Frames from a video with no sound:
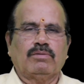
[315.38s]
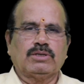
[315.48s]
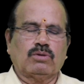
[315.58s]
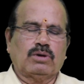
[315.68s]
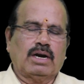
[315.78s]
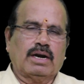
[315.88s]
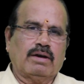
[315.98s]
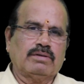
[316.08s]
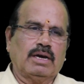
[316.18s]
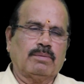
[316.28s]
which would not
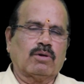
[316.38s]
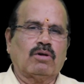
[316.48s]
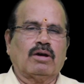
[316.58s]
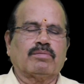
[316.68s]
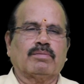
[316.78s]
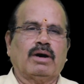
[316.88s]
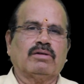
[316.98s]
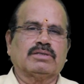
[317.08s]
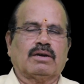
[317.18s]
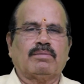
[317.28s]
have the approval of
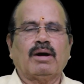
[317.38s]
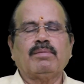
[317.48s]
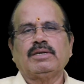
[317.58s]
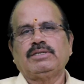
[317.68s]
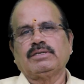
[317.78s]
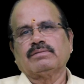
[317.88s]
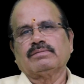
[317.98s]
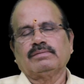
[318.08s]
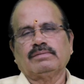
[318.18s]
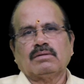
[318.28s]
Mahavatar Babaji.
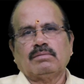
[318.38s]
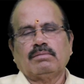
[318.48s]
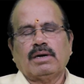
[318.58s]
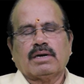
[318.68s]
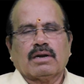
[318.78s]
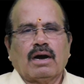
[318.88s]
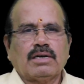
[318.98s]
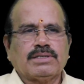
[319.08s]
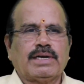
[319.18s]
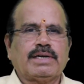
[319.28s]
But
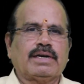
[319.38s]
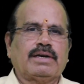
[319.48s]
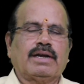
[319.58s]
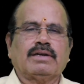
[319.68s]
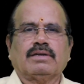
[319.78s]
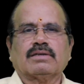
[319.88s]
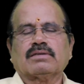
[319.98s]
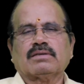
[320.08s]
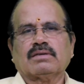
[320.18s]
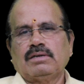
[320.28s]
all said and done,
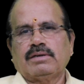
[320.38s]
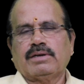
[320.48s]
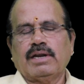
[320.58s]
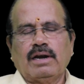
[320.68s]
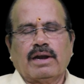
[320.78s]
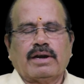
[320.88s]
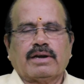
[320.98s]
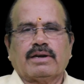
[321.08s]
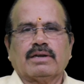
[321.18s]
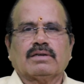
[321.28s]
till
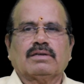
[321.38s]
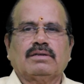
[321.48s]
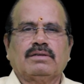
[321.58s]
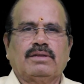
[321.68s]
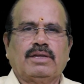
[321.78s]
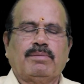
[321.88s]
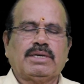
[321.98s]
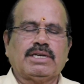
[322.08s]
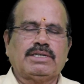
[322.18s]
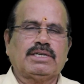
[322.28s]
date, the
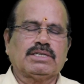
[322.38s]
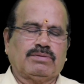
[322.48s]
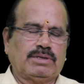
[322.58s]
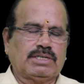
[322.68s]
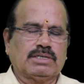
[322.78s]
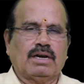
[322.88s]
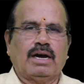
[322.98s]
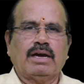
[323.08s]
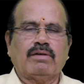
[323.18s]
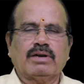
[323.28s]
messages which
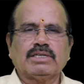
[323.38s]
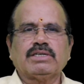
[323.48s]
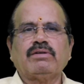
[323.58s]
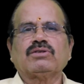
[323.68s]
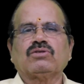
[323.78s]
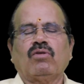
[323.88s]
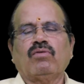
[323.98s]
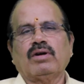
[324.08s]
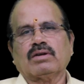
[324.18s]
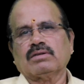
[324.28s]
I have received so
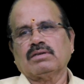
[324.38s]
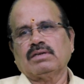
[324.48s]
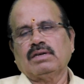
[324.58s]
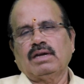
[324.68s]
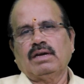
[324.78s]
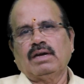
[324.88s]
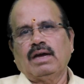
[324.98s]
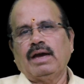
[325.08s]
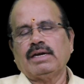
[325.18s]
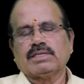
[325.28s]
far
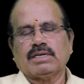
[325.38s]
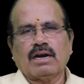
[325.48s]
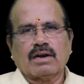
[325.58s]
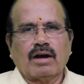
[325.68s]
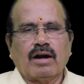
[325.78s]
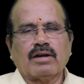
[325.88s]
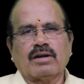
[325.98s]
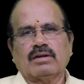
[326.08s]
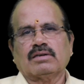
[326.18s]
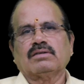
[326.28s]
has not
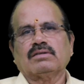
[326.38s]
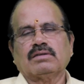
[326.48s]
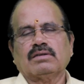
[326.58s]
gone wrong,